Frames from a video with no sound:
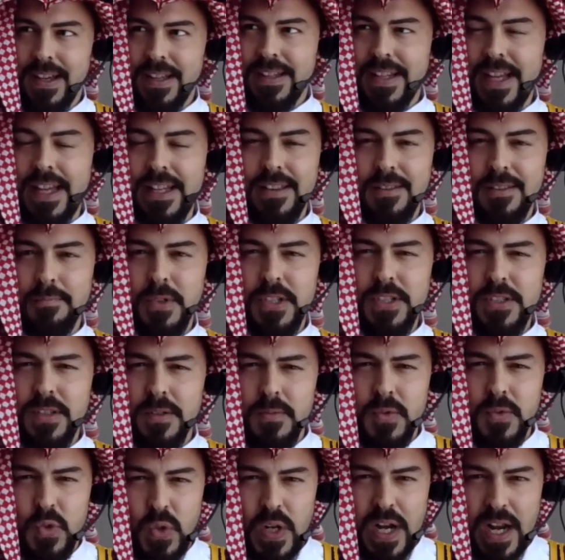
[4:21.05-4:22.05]
that
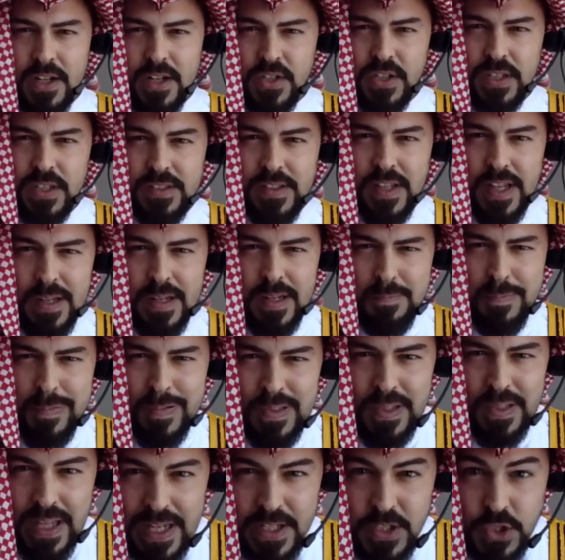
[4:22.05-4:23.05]
Muslims would actually take
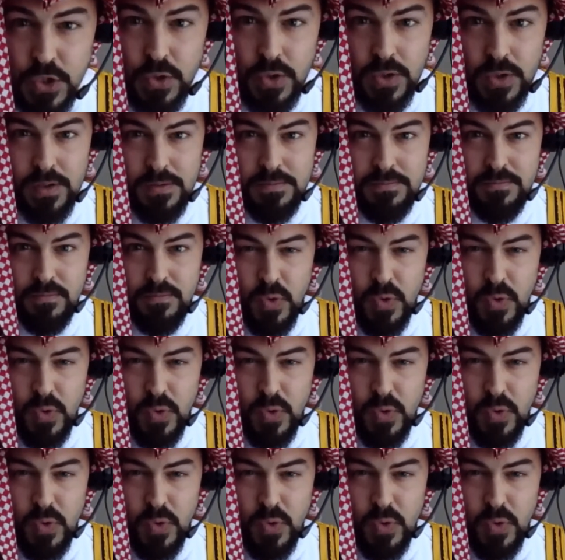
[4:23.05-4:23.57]
pleasure,